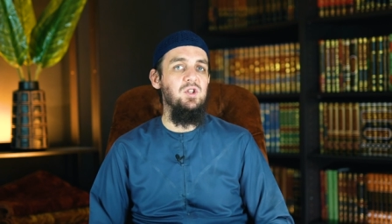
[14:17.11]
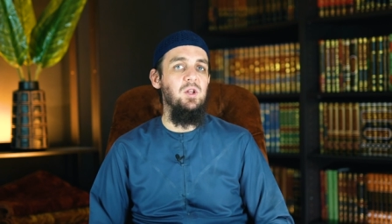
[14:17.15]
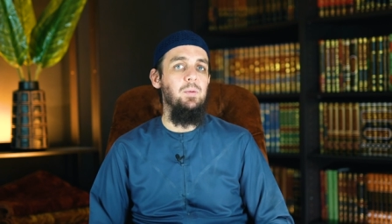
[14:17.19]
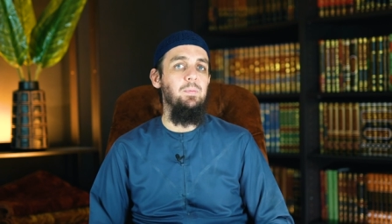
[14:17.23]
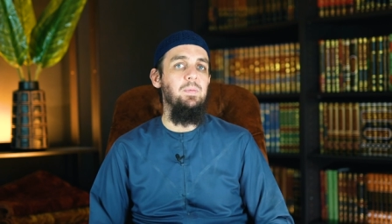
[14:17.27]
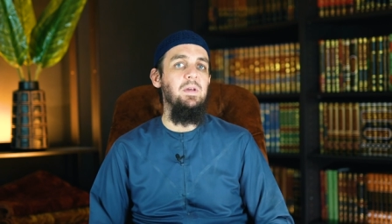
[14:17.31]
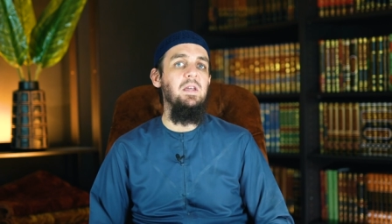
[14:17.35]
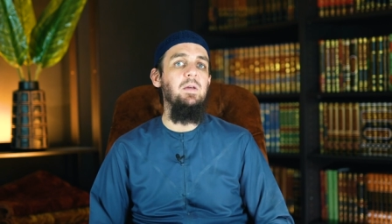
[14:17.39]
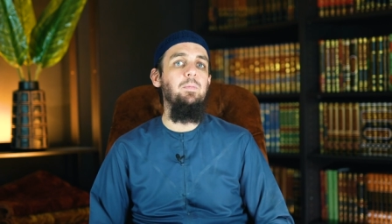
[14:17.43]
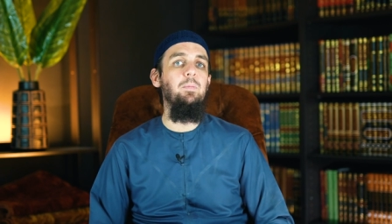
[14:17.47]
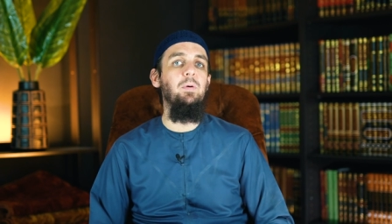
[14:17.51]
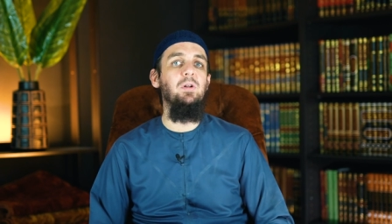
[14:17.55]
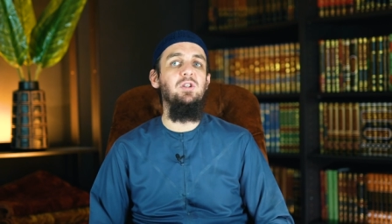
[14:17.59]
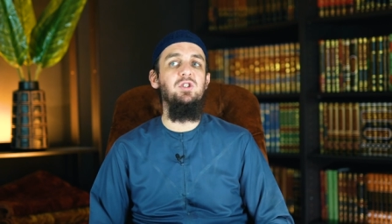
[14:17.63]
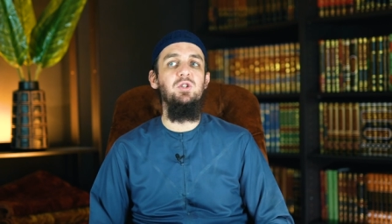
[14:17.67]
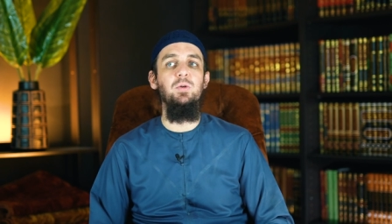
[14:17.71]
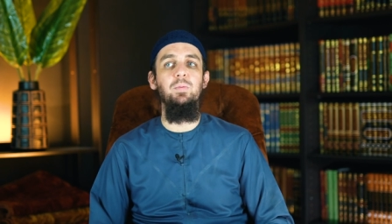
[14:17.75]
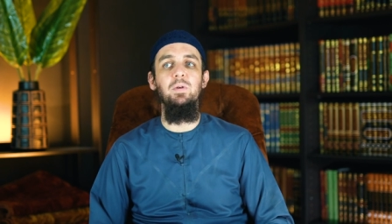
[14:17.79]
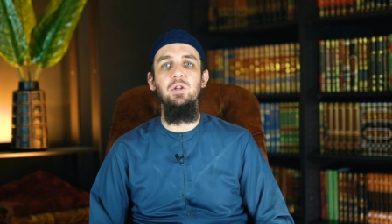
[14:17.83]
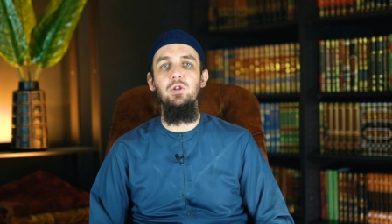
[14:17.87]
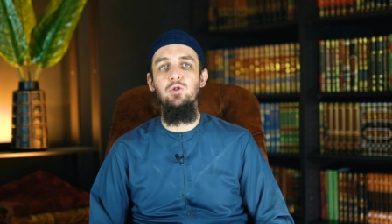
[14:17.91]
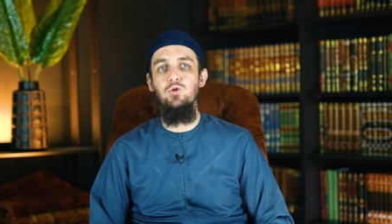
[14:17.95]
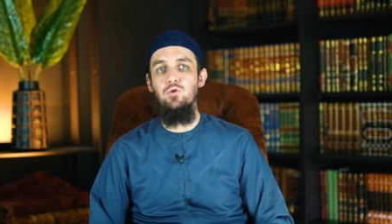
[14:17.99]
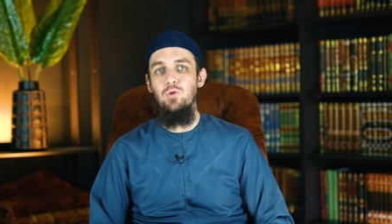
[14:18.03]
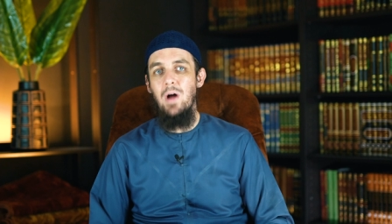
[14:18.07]
the people to
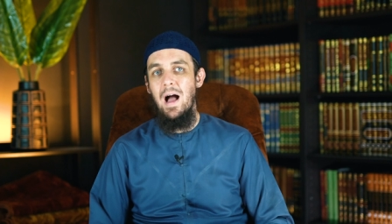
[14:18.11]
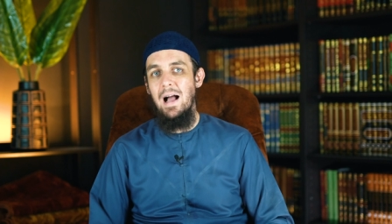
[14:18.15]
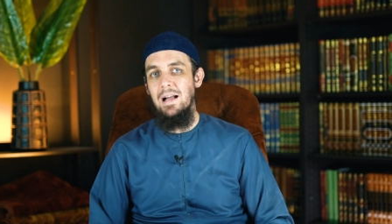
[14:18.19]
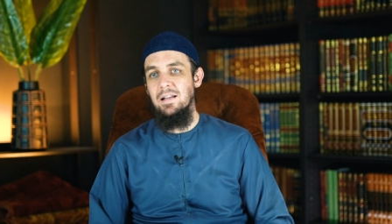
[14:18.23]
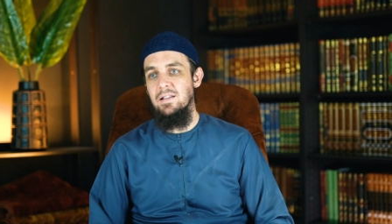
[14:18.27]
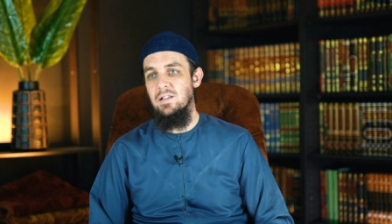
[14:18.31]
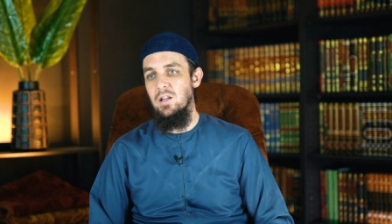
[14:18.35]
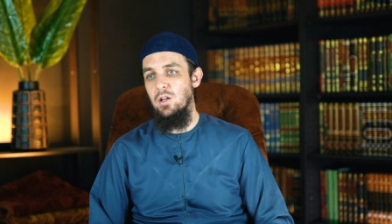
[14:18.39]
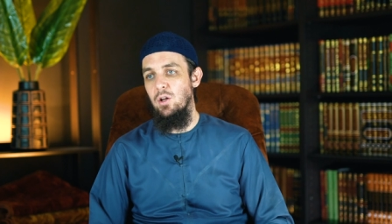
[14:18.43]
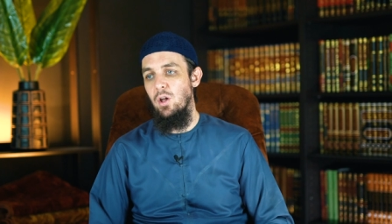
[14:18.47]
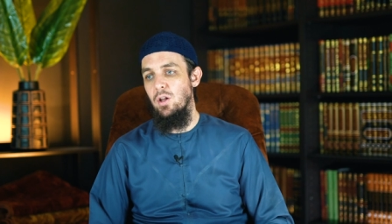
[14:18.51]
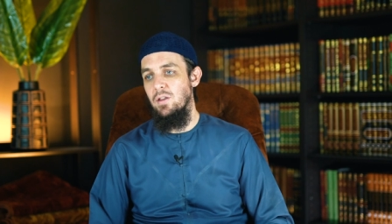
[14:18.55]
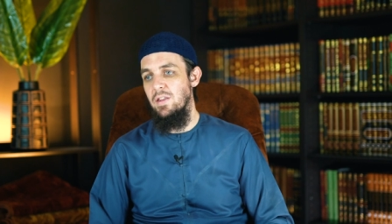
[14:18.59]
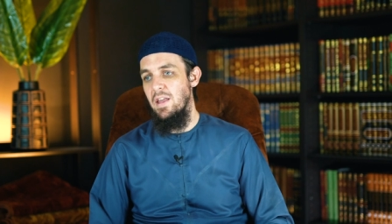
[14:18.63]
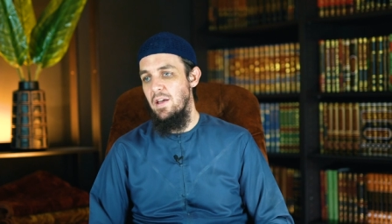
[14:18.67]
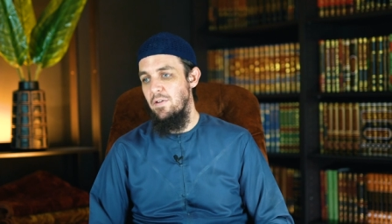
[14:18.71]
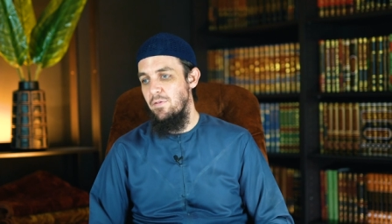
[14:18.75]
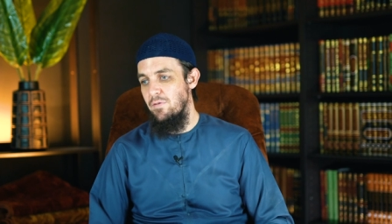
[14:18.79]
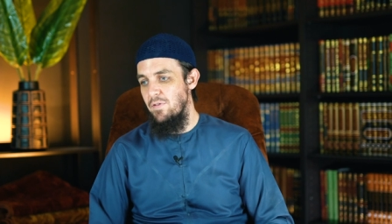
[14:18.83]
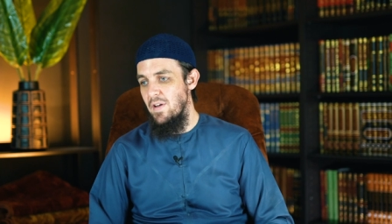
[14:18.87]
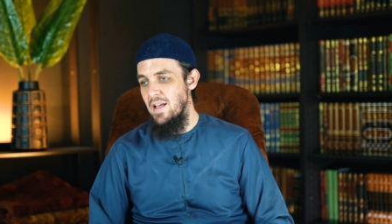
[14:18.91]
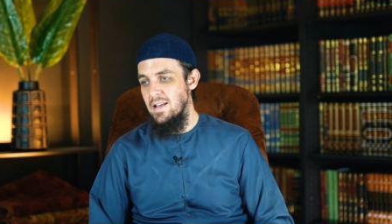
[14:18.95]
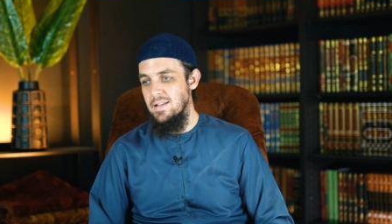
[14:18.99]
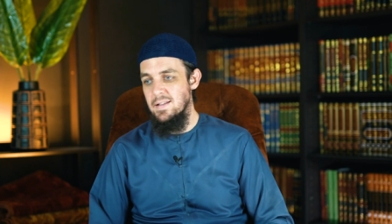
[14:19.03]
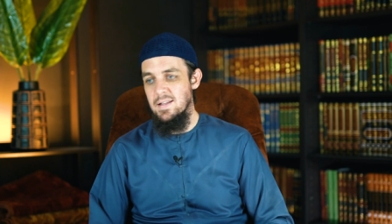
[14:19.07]
be dragged along their
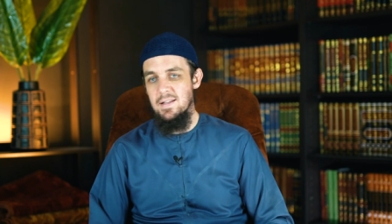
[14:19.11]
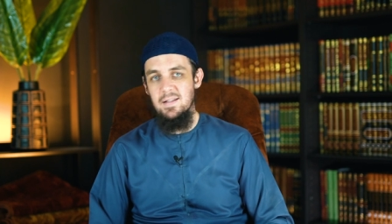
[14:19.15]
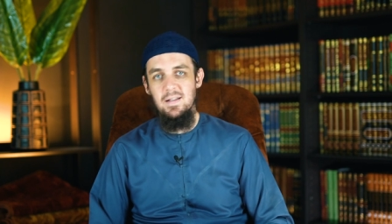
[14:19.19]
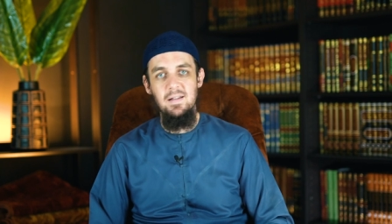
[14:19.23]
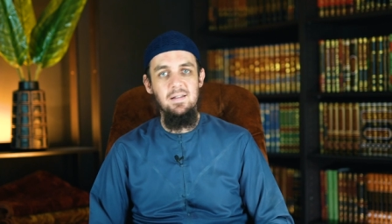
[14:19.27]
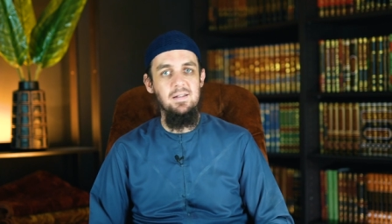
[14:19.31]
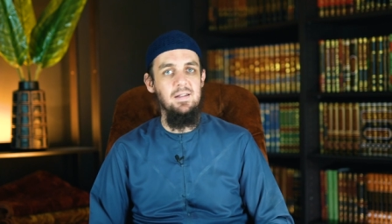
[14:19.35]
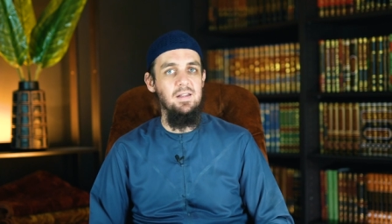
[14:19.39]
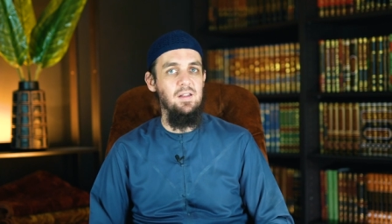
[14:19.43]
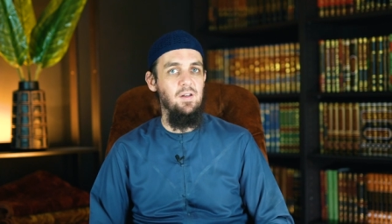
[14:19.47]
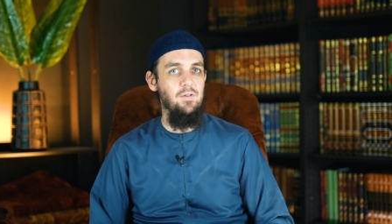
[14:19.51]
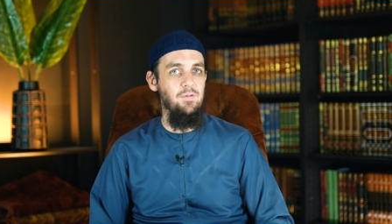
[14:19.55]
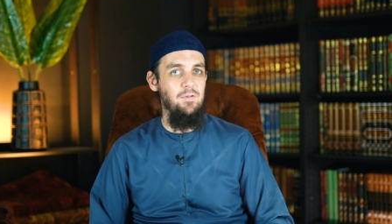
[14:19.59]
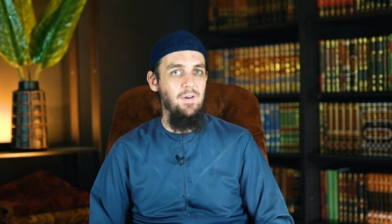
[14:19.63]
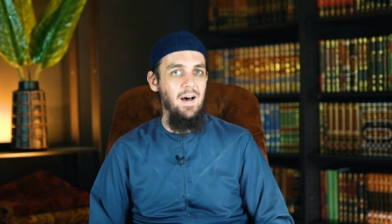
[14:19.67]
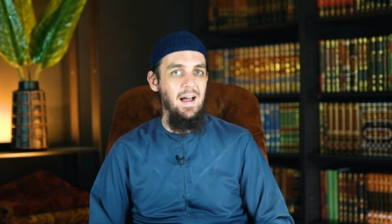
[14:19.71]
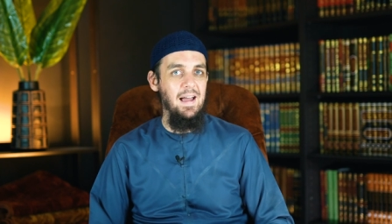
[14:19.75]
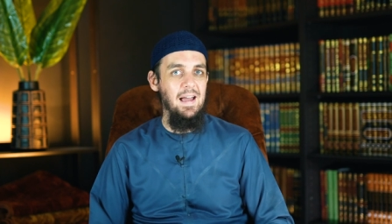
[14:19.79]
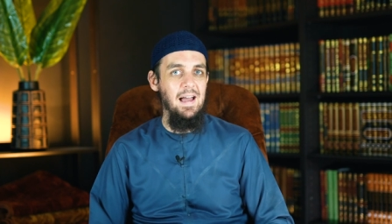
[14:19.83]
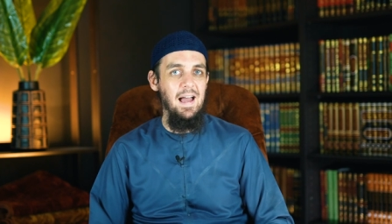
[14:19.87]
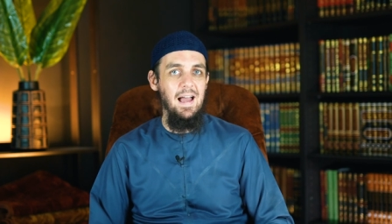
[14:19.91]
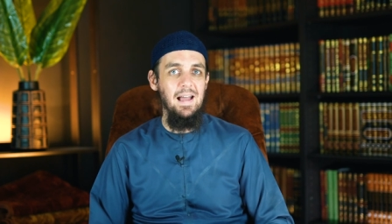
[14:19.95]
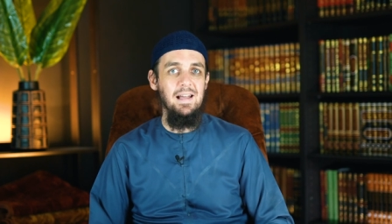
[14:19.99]
faces into the fire